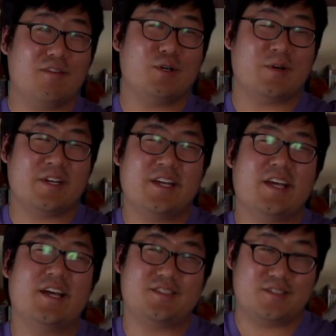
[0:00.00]
Hey everyone,
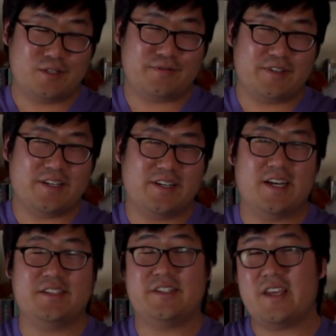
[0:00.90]
it's NerdPhil,
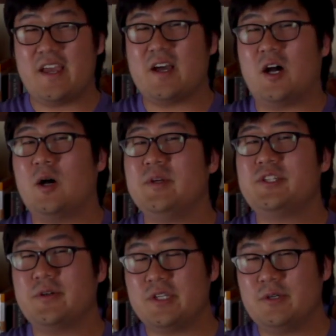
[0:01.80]
and today I'll be
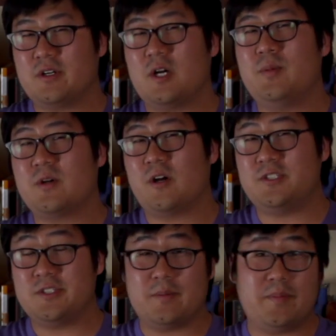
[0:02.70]
showing you a couple
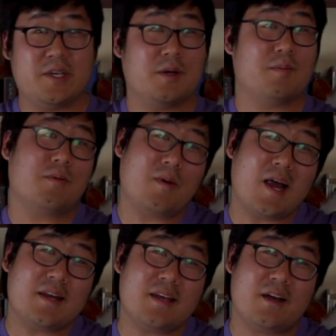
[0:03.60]
cards you can pick up
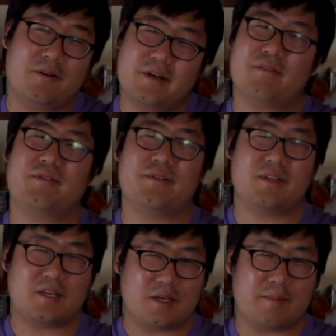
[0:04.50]
right now if you're
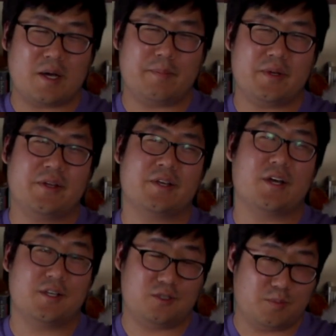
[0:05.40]
thinking about building
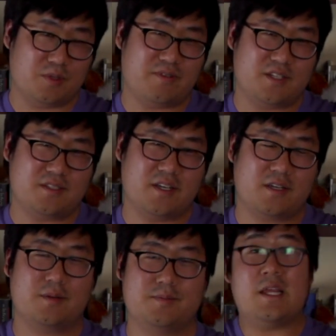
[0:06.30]
a Super Friends deck.
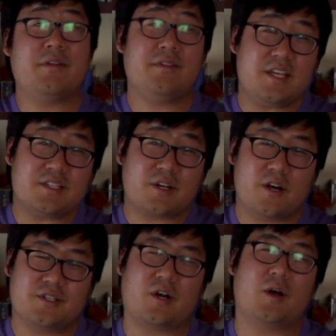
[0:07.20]
Now these
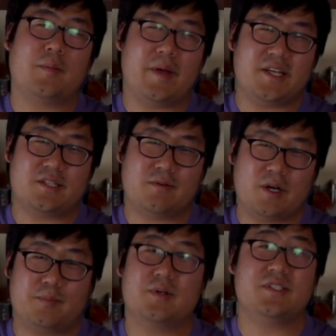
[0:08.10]
cards are based
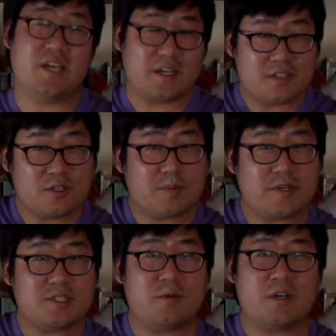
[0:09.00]
around protecting your
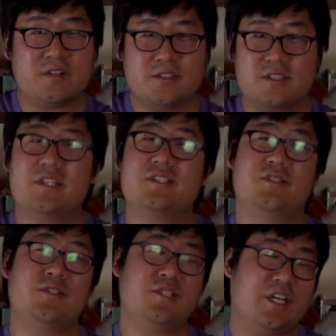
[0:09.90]
Planeswalkers,
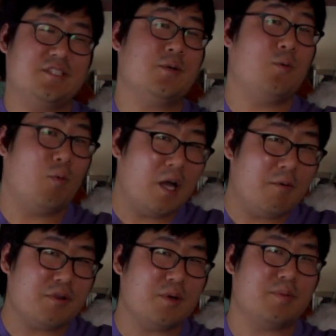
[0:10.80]
synergizing
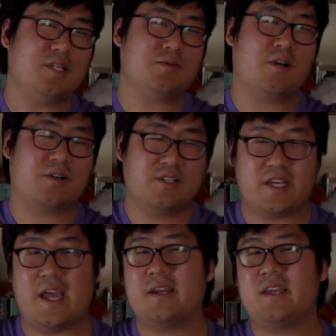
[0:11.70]
well with your Planeswalkers,
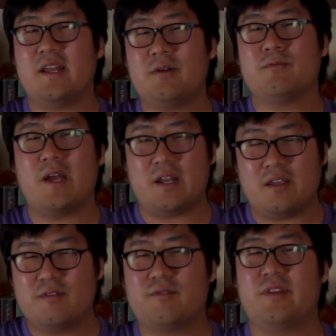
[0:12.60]
and getting
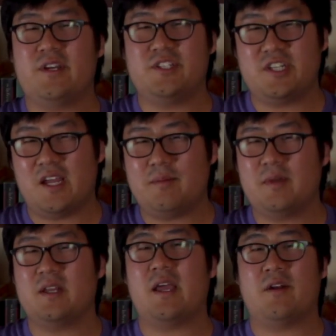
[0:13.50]
ready for the
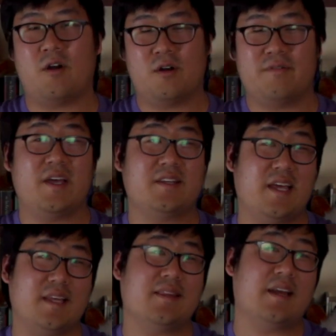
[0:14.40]
enchantment and artifact
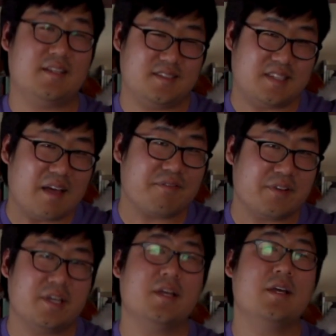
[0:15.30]
hate that is
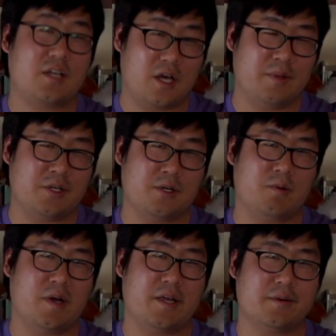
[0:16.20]
definitely coming your
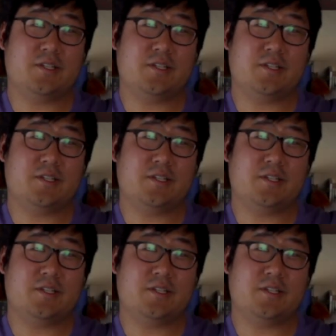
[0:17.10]
way.